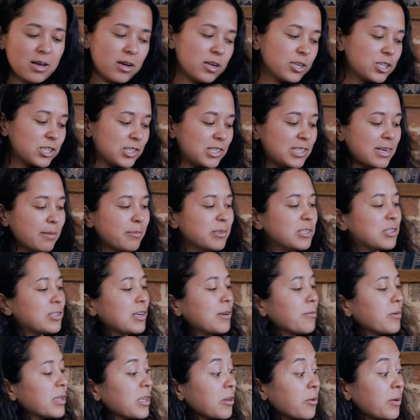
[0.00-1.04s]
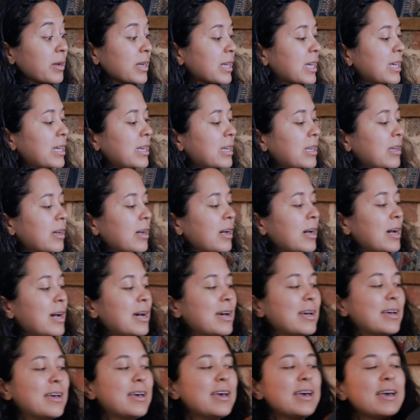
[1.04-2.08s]
I'll just demonstrate really quick.
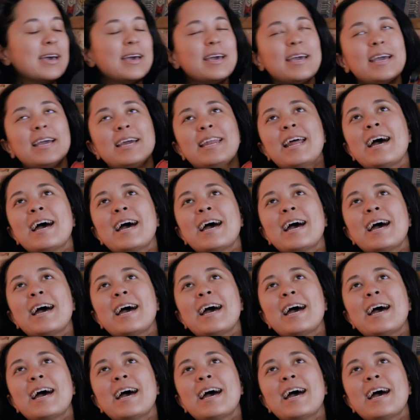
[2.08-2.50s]
It